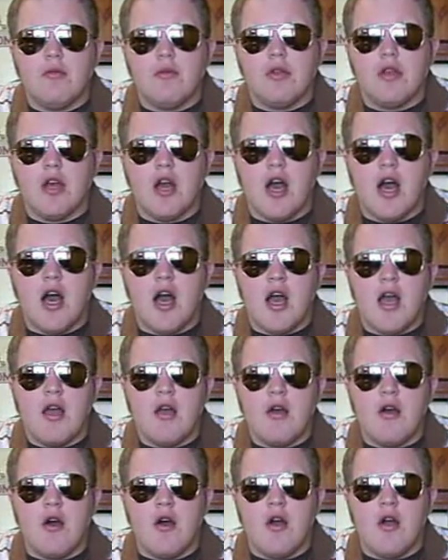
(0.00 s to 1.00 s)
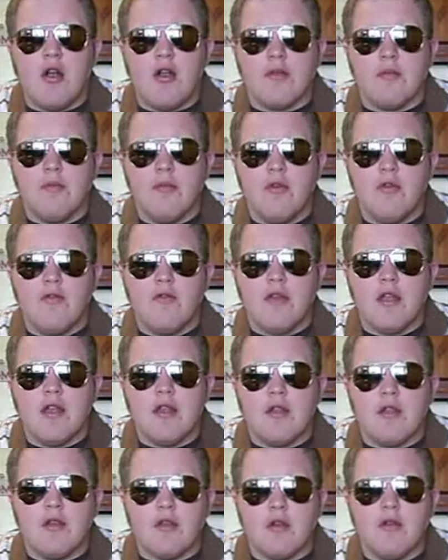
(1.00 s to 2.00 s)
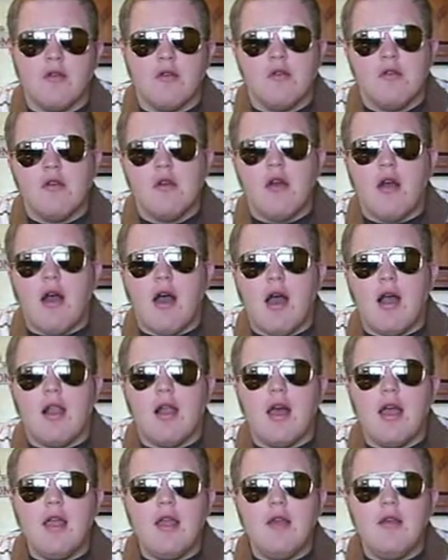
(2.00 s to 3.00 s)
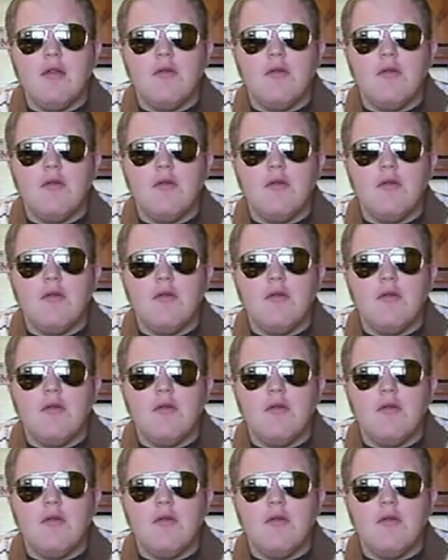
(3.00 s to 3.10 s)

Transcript: Die Hard movies. I like